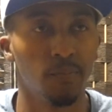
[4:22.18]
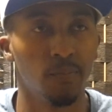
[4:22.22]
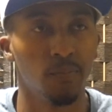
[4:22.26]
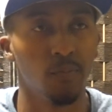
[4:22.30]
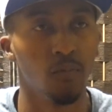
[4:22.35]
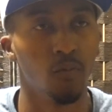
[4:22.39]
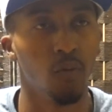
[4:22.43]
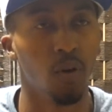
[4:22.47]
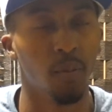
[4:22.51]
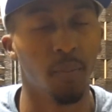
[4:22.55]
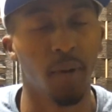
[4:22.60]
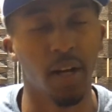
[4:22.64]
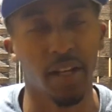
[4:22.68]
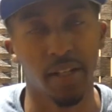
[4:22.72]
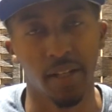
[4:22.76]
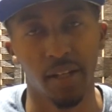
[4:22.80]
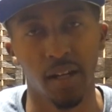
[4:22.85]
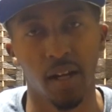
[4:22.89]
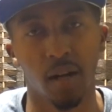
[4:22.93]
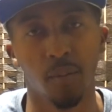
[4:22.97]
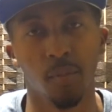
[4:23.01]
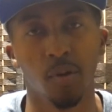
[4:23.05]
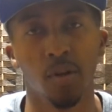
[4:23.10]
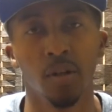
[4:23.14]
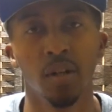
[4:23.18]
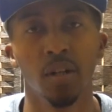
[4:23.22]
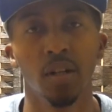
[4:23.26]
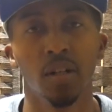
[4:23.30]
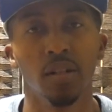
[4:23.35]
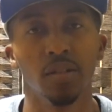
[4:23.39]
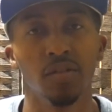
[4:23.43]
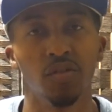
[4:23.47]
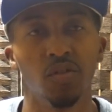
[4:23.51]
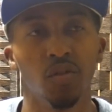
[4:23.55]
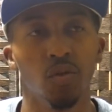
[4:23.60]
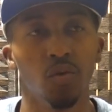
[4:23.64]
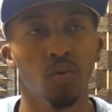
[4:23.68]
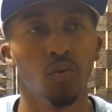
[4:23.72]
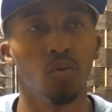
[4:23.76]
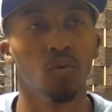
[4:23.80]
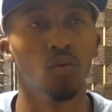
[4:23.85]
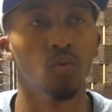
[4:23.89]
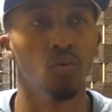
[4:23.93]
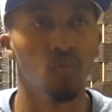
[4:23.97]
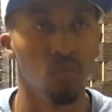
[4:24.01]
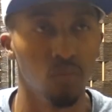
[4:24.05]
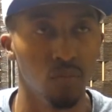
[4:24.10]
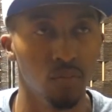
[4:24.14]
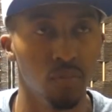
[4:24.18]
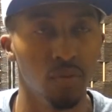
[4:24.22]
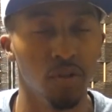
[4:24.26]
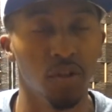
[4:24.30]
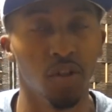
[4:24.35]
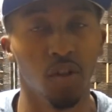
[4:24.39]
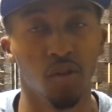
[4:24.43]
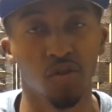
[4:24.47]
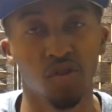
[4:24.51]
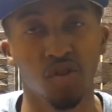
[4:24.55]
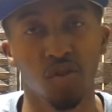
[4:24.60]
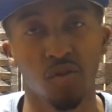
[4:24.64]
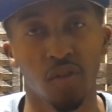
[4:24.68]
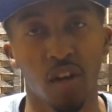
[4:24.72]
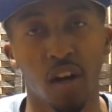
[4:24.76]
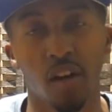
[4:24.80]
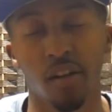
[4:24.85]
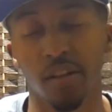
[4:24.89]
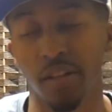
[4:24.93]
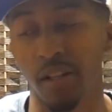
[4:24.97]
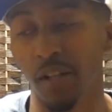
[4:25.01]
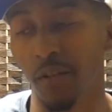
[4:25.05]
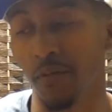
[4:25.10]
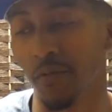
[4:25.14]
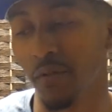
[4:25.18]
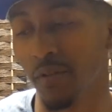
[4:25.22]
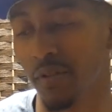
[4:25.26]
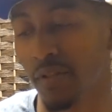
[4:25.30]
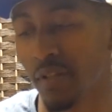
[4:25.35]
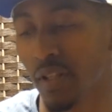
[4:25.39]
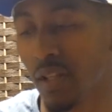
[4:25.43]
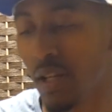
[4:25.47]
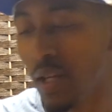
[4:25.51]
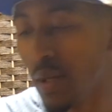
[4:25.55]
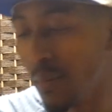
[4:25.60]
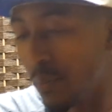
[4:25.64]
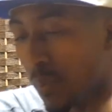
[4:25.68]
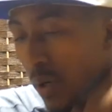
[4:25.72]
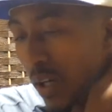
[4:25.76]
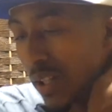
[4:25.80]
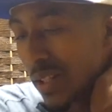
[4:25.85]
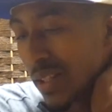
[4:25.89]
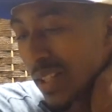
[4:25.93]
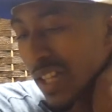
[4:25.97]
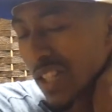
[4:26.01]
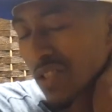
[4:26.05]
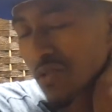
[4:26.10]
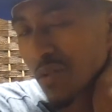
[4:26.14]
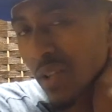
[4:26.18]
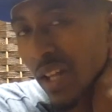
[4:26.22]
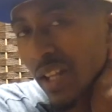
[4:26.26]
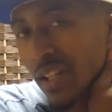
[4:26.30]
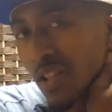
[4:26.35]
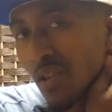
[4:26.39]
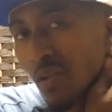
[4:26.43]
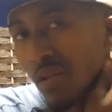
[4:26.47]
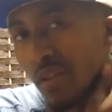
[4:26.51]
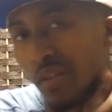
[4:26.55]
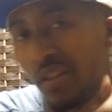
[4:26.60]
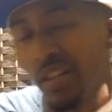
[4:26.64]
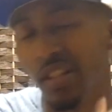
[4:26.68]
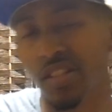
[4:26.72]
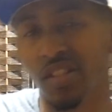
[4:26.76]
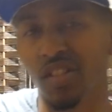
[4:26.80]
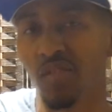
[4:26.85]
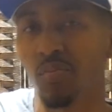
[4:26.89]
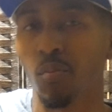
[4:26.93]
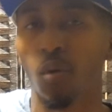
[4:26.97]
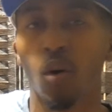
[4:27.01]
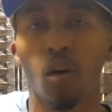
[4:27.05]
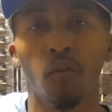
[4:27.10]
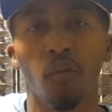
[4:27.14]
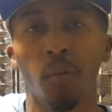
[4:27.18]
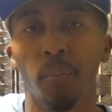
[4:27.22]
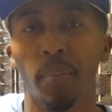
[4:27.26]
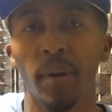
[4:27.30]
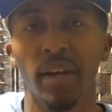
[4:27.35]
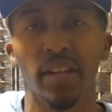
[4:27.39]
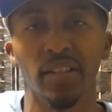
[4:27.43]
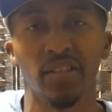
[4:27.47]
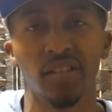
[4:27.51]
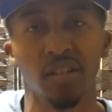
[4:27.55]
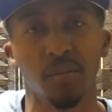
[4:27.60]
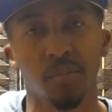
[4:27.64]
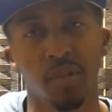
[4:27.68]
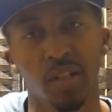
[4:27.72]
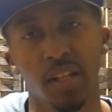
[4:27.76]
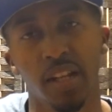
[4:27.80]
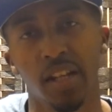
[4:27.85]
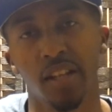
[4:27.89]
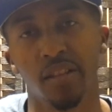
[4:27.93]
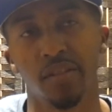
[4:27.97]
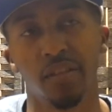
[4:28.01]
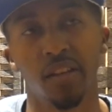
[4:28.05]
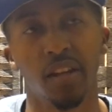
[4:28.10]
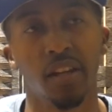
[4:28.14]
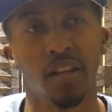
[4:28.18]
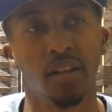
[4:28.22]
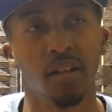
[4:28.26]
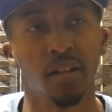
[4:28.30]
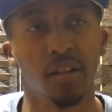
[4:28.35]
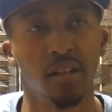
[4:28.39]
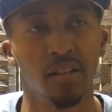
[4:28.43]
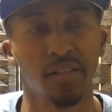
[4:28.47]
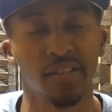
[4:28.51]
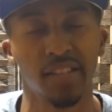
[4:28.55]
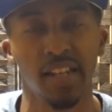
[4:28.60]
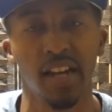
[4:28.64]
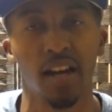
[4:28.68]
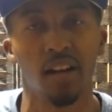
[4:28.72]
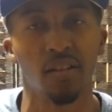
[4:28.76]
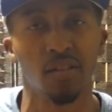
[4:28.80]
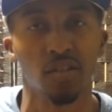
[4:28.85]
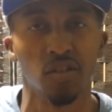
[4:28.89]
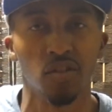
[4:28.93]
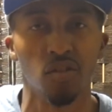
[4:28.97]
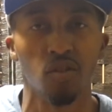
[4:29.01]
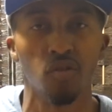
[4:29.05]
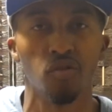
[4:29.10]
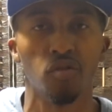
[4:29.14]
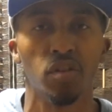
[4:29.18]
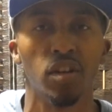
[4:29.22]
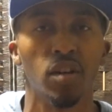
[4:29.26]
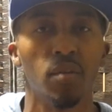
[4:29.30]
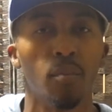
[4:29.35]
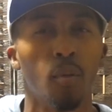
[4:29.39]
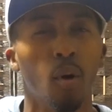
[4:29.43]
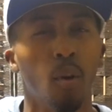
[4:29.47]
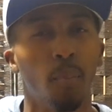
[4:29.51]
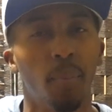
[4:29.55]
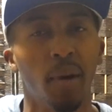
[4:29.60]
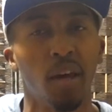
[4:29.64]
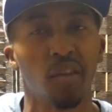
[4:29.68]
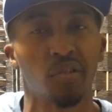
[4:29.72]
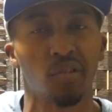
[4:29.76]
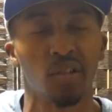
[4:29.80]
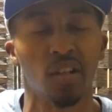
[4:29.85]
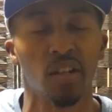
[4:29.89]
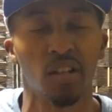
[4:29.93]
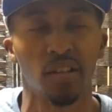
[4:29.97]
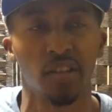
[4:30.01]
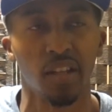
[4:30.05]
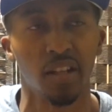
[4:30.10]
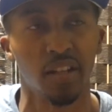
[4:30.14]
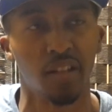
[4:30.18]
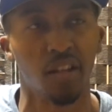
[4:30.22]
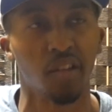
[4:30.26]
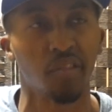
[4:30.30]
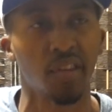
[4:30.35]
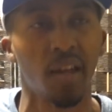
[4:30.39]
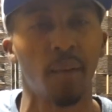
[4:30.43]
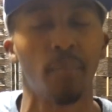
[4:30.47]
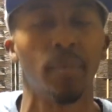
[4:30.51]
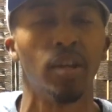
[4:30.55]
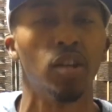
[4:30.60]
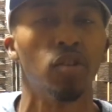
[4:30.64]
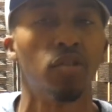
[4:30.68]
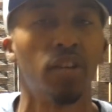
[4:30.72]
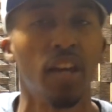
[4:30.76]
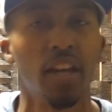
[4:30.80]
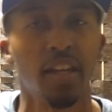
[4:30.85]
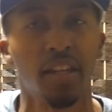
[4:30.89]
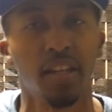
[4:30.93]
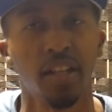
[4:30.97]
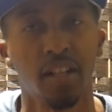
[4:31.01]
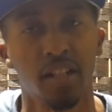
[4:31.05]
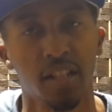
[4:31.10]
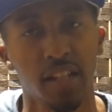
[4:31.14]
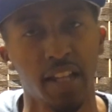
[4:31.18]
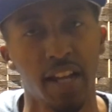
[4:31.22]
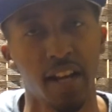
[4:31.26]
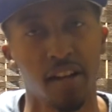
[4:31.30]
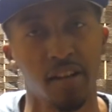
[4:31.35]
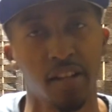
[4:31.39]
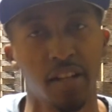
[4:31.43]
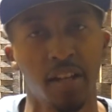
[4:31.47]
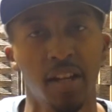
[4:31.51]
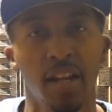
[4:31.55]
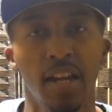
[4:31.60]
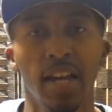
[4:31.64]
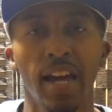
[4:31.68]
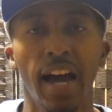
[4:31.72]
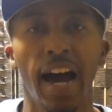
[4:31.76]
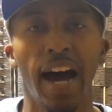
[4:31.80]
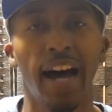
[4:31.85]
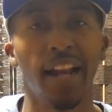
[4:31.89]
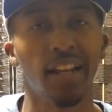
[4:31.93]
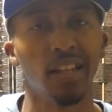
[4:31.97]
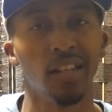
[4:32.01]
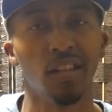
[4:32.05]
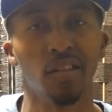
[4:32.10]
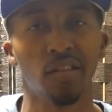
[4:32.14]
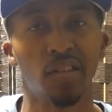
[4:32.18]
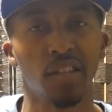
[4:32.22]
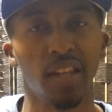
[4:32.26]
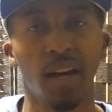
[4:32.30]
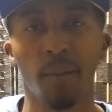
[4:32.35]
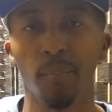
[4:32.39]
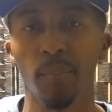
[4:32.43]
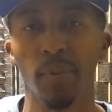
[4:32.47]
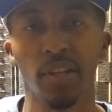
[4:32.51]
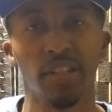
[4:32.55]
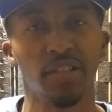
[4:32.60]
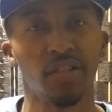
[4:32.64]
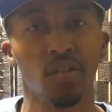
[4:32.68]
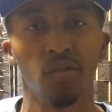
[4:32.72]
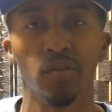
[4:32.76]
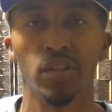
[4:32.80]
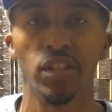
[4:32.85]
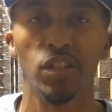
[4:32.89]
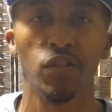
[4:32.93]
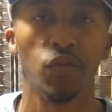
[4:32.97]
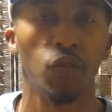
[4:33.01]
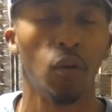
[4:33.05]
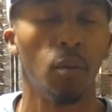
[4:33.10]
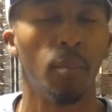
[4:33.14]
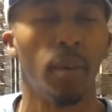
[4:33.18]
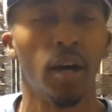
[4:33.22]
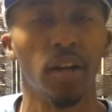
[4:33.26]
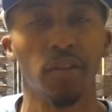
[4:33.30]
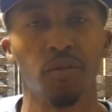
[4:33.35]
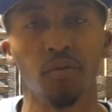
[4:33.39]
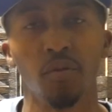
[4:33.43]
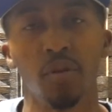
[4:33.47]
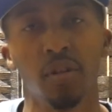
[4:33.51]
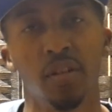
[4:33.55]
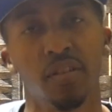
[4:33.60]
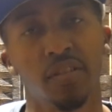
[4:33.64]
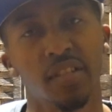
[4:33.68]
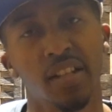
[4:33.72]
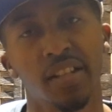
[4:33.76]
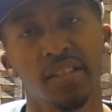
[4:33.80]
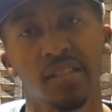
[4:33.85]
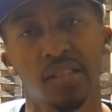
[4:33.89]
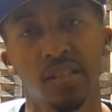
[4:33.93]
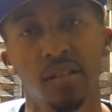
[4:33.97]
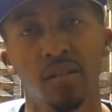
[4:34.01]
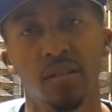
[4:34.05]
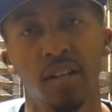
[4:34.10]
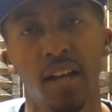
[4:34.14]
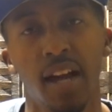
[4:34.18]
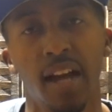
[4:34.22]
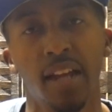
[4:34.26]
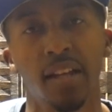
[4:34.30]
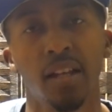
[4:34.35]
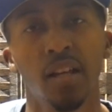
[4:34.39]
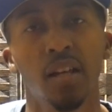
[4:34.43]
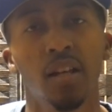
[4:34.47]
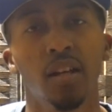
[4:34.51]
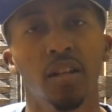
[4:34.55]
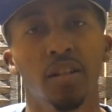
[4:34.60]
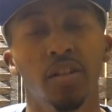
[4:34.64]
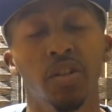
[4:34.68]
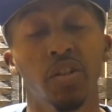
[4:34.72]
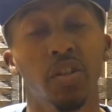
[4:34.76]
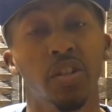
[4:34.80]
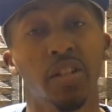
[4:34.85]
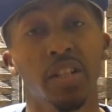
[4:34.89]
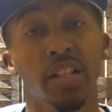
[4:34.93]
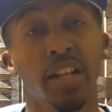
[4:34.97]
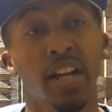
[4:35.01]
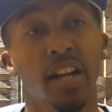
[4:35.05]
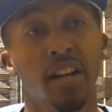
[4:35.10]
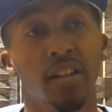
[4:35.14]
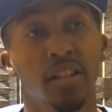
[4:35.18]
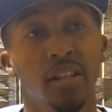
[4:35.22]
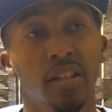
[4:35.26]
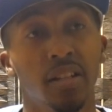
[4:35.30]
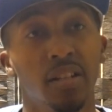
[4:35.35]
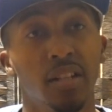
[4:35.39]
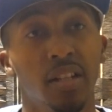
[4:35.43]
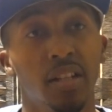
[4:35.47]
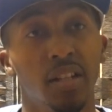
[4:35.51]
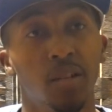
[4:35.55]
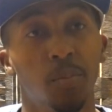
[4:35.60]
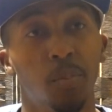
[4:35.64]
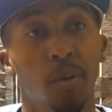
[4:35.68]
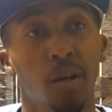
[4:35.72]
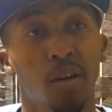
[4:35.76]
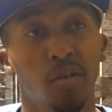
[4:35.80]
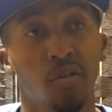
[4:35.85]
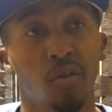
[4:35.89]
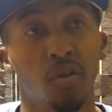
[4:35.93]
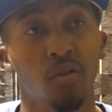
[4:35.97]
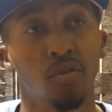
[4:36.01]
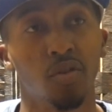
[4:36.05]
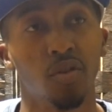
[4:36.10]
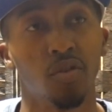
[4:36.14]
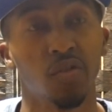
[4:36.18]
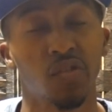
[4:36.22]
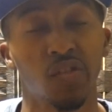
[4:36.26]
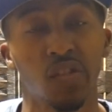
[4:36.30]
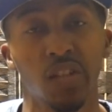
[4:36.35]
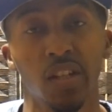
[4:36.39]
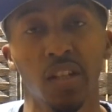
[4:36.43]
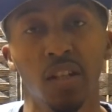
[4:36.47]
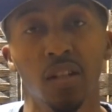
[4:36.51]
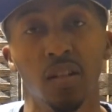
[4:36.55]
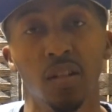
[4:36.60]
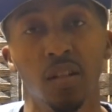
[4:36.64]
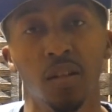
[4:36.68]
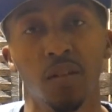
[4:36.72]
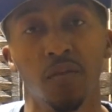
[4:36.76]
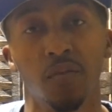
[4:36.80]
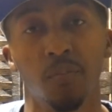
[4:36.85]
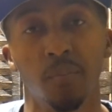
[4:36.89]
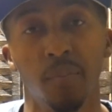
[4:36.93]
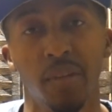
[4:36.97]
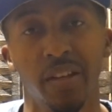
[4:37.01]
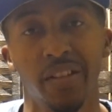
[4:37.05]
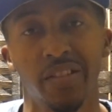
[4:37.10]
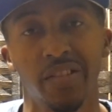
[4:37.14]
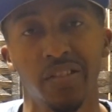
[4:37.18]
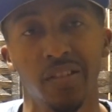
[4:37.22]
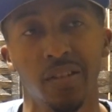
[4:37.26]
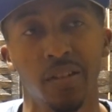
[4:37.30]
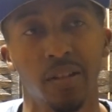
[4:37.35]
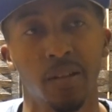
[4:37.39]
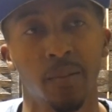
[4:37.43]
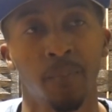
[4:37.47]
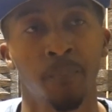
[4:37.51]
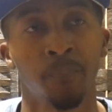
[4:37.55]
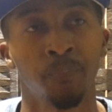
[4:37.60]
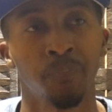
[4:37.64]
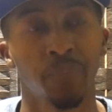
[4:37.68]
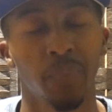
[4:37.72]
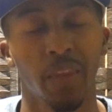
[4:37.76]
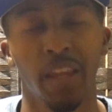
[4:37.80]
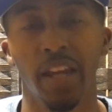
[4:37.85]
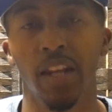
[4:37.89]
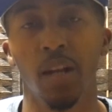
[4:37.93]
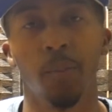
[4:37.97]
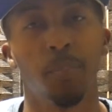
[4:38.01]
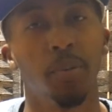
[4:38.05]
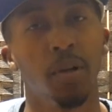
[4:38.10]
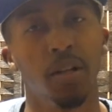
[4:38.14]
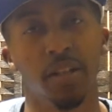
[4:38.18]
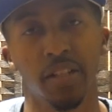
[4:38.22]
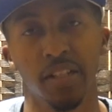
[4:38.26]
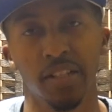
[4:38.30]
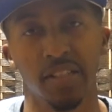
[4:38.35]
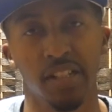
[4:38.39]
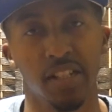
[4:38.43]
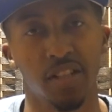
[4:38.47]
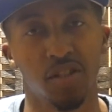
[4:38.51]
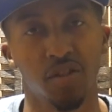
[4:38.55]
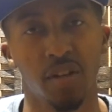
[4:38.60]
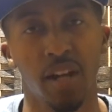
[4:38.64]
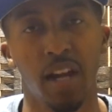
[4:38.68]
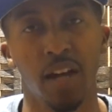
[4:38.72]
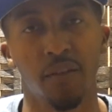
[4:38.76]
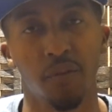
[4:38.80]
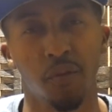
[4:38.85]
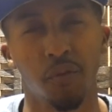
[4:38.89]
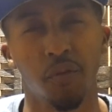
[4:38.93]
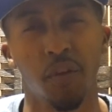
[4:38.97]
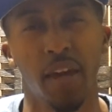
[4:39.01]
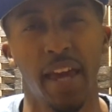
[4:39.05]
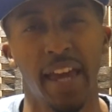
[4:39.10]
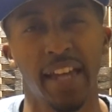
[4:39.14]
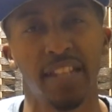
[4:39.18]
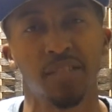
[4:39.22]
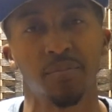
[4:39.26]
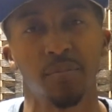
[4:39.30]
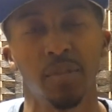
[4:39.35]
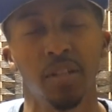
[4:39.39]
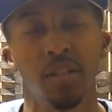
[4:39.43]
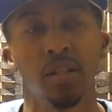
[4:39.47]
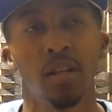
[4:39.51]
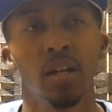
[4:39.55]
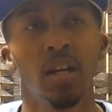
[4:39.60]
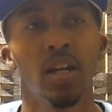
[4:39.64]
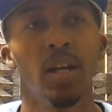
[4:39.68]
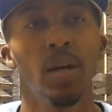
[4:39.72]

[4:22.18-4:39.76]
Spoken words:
with my camera to, you know, show y'all the difference. But that's what I noticed. It's just more of a bass simulated thing, sound. You know, you hear more bass than anything. Does not mean you can't get clarity out of these, because I mixed on these for about 3 years and I still got good clarity. It depends on your skill of mixing and the plugins that you have, if you ask me.